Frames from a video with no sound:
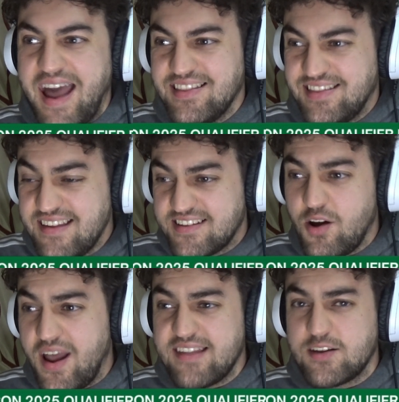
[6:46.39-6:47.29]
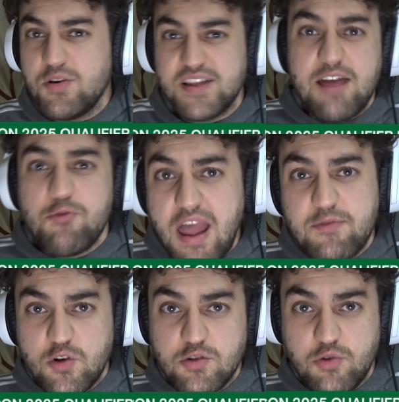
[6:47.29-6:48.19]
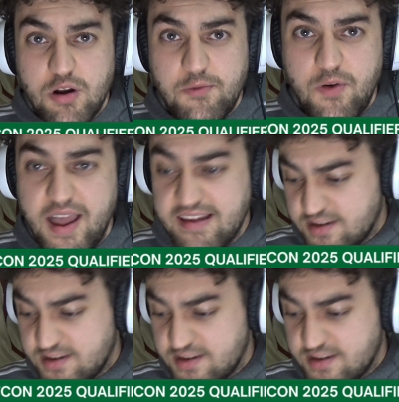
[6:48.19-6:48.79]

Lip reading: And this guy has scored in every AFCON qualifier.